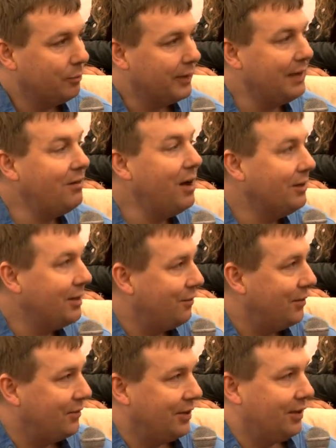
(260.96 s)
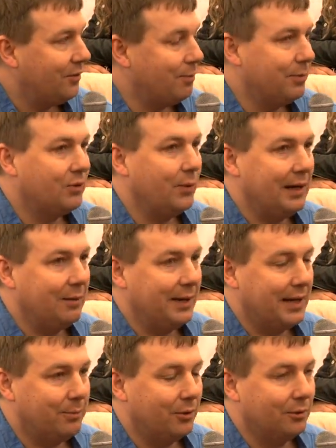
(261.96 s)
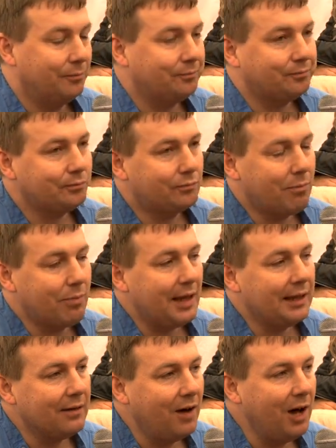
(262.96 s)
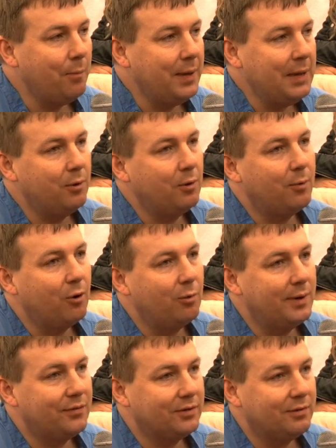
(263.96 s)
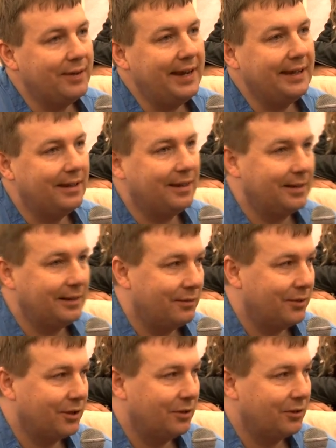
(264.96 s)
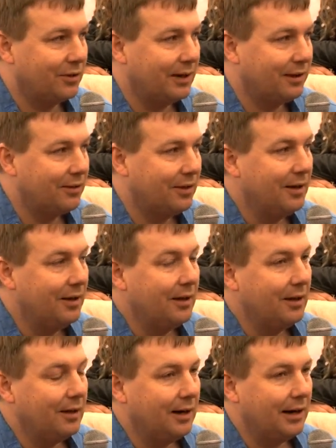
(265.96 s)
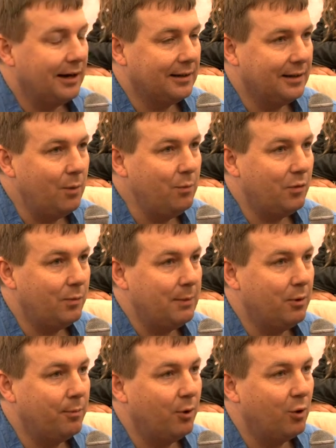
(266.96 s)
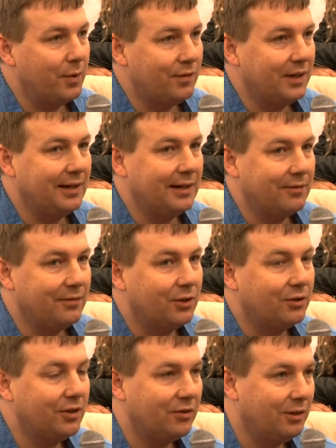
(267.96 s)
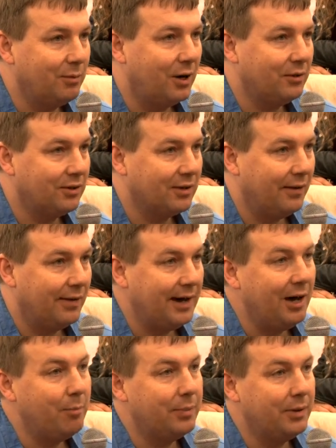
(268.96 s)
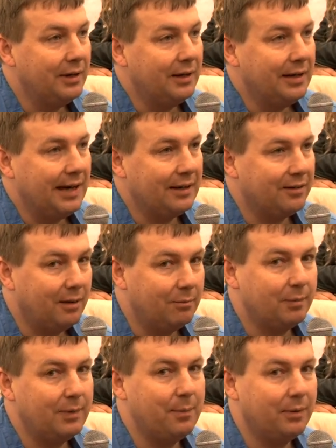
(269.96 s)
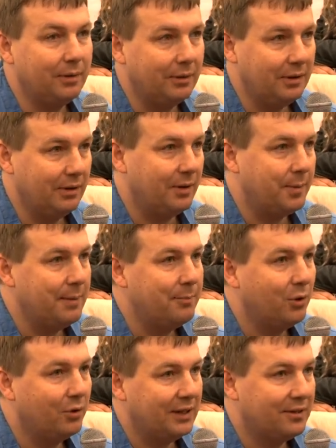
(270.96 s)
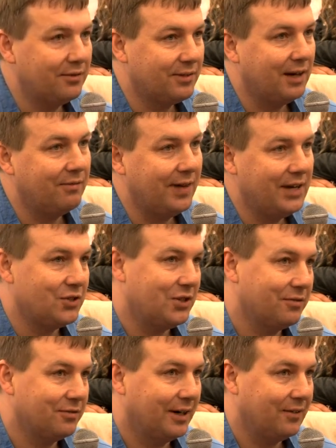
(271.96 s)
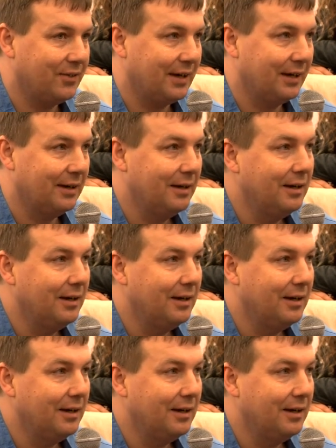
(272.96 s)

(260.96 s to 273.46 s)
There are differences between people. There are people born with severe learning difficulties. The number of people born with learning difficulties in the world is going up, as the number of people who are being born into starvation is rising.